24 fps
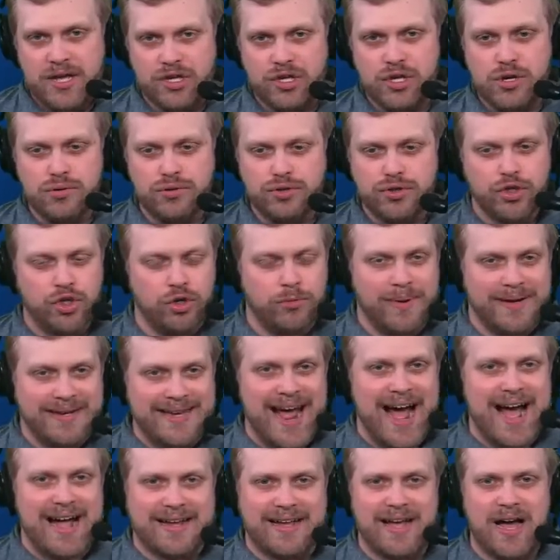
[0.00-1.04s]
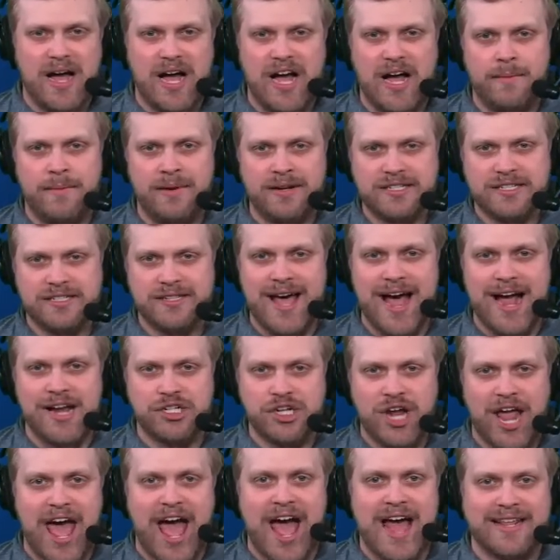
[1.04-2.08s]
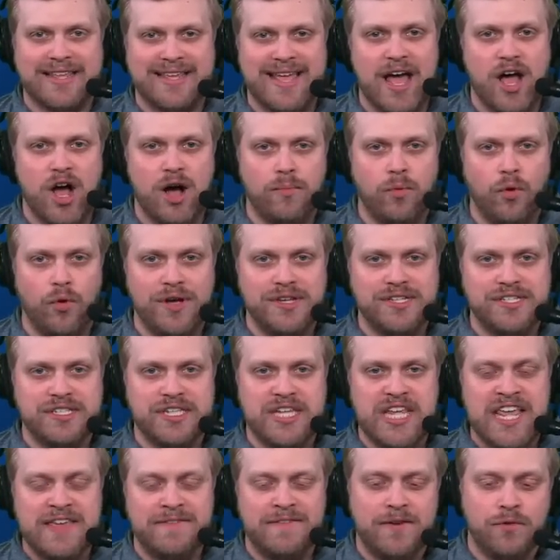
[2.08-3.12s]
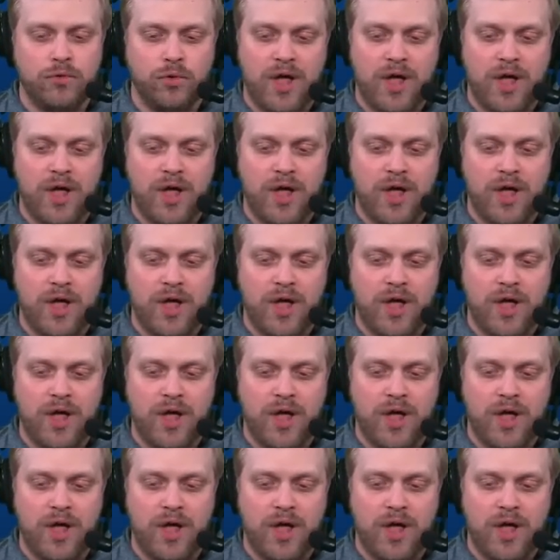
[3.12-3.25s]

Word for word: youtube.com slash at Cowboys TV.